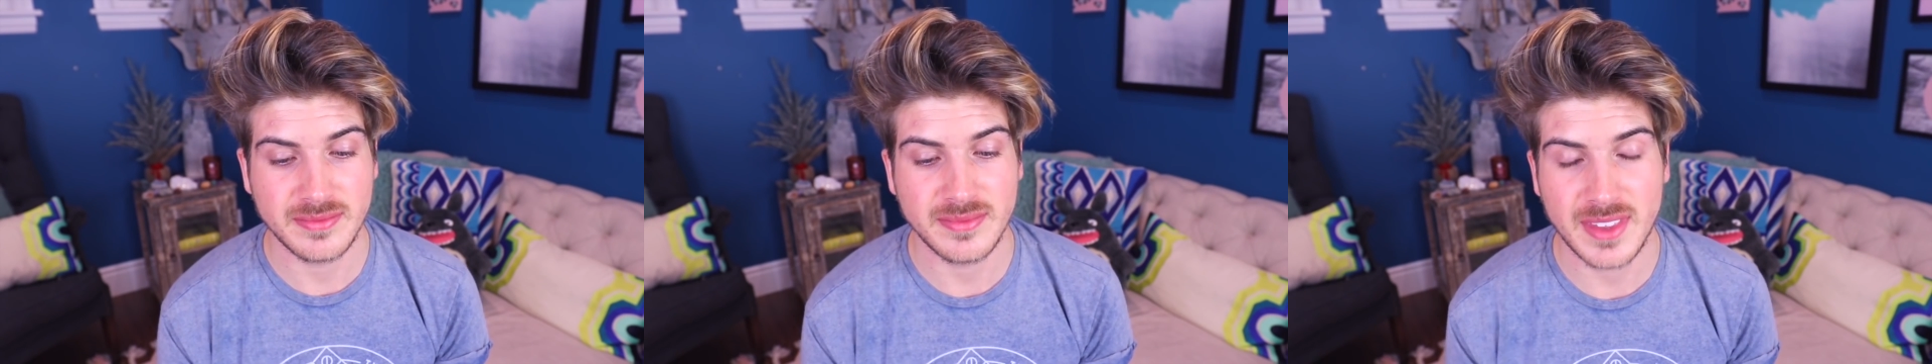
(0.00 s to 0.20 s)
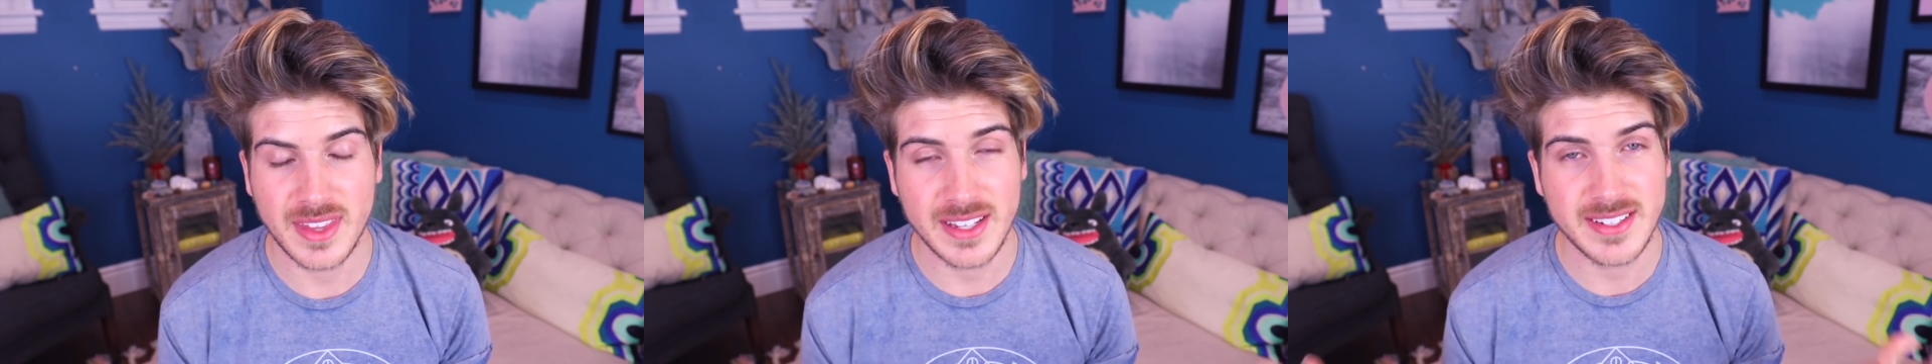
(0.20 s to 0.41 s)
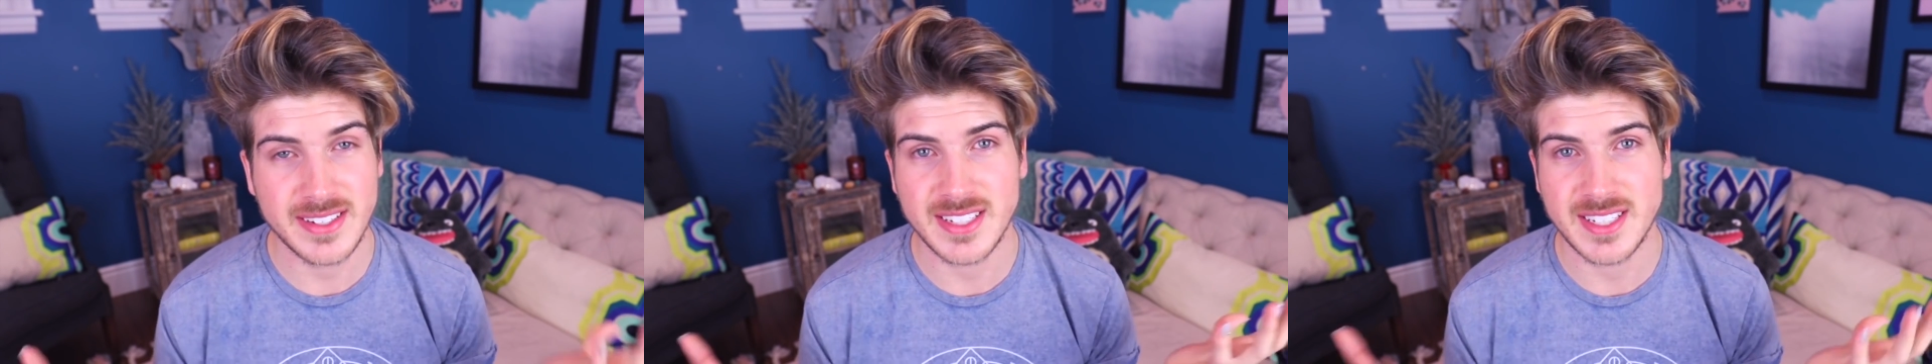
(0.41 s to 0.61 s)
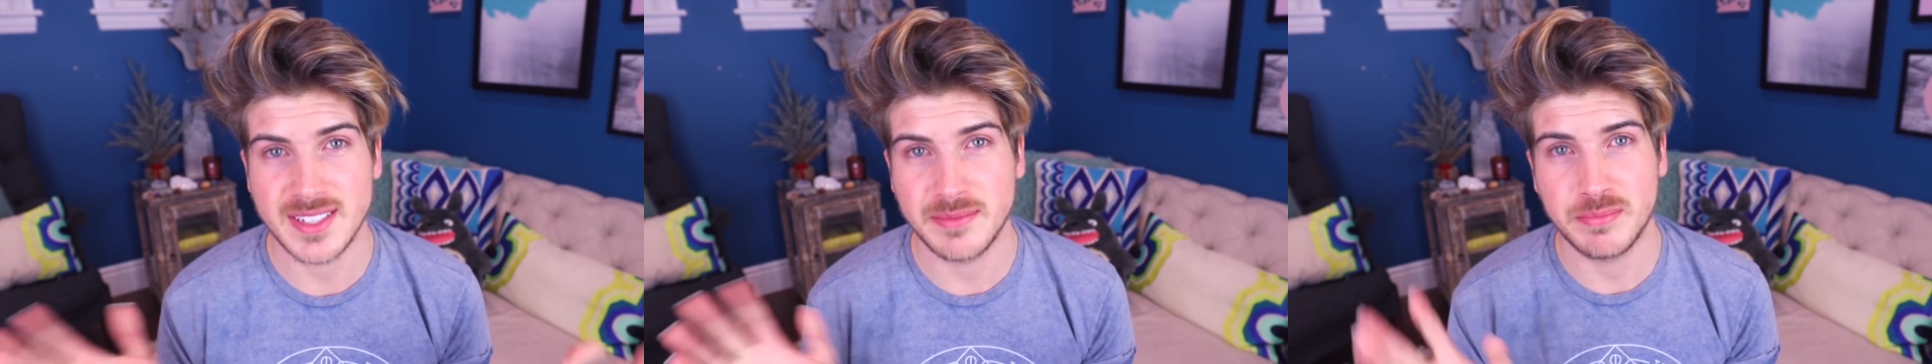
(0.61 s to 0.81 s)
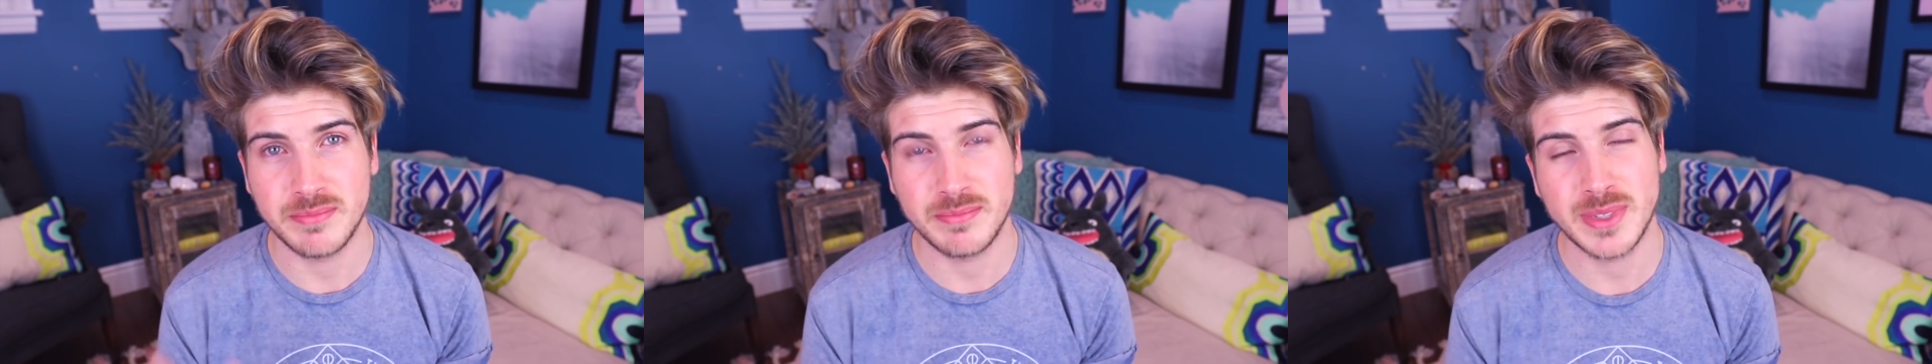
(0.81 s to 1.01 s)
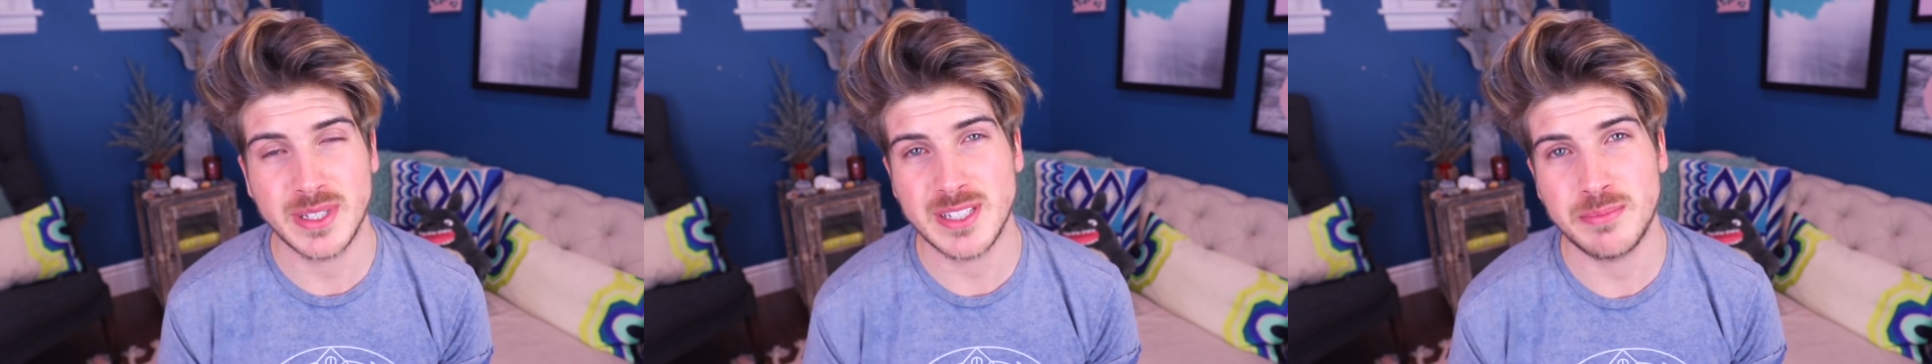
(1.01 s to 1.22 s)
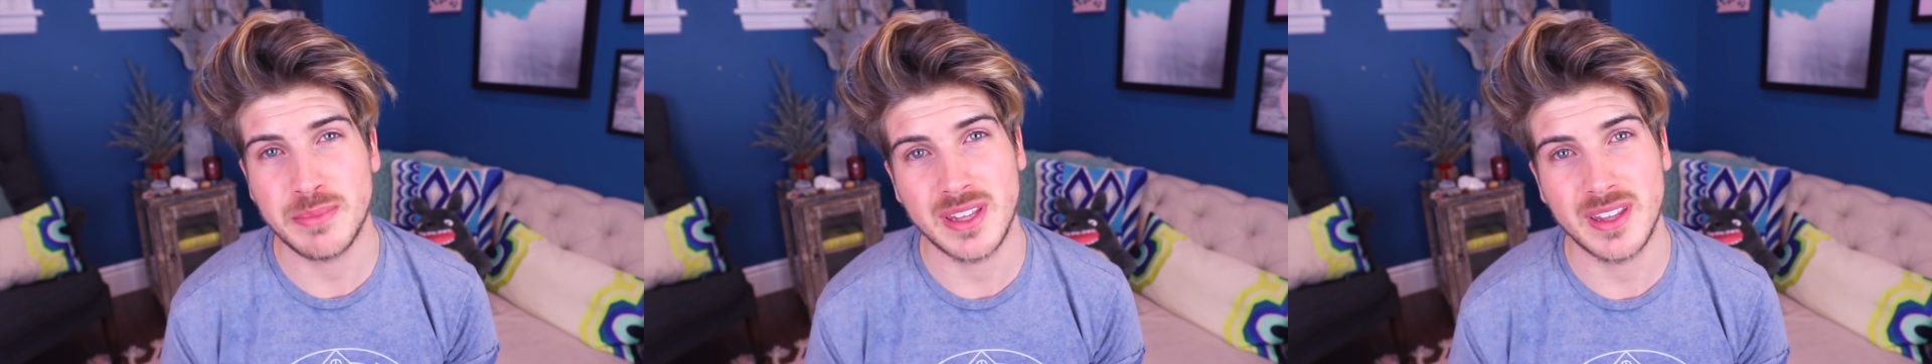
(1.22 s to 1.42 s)
this,
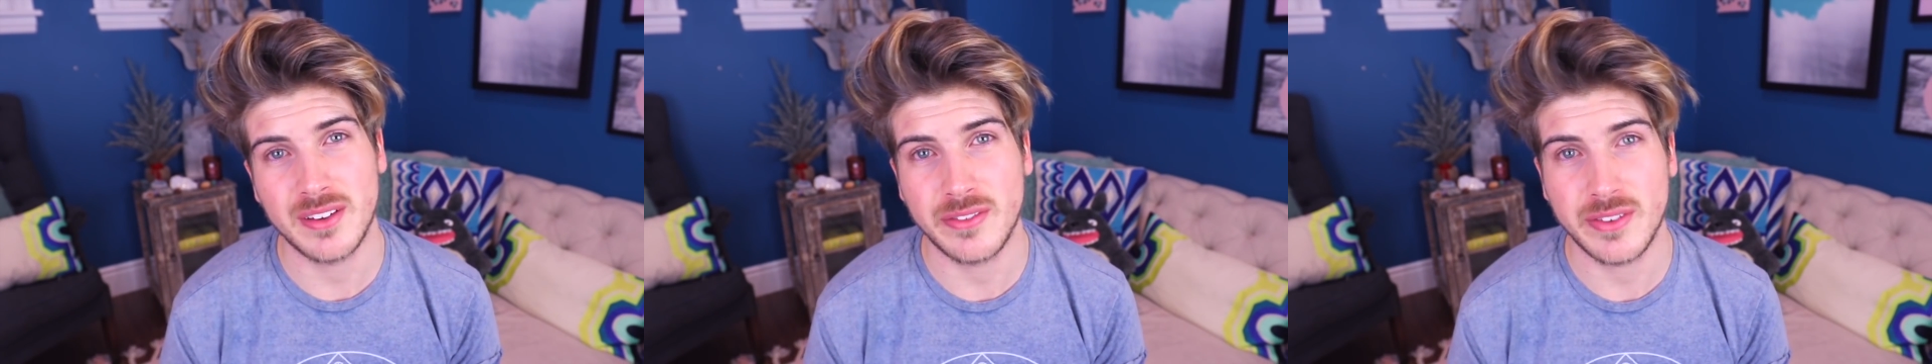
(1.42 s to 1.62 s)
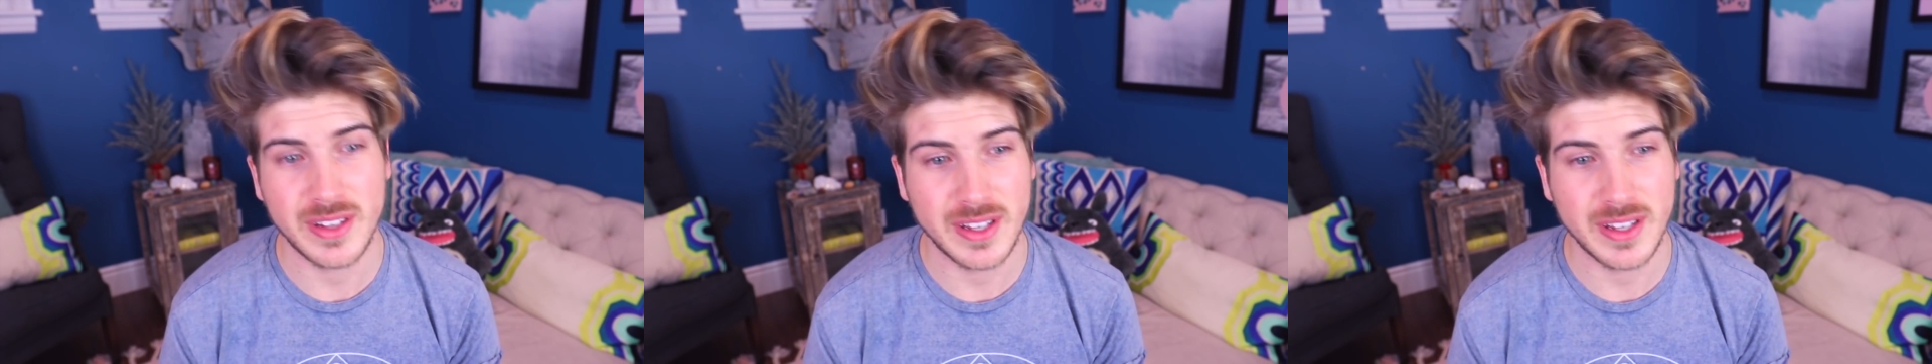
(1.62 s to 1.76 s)
please be there for